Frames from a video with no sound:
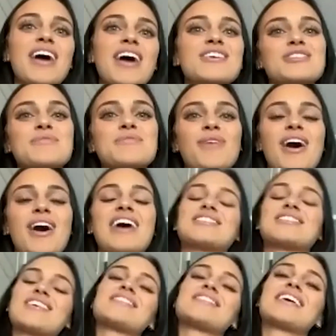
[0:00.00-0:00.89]
You should apply.
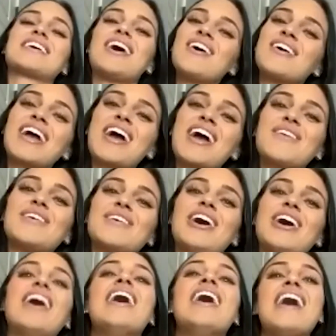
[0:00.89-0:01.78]
So I was like, okay, I
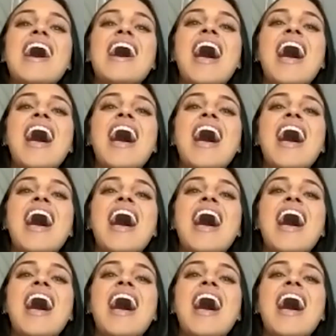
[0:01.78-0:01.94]
will.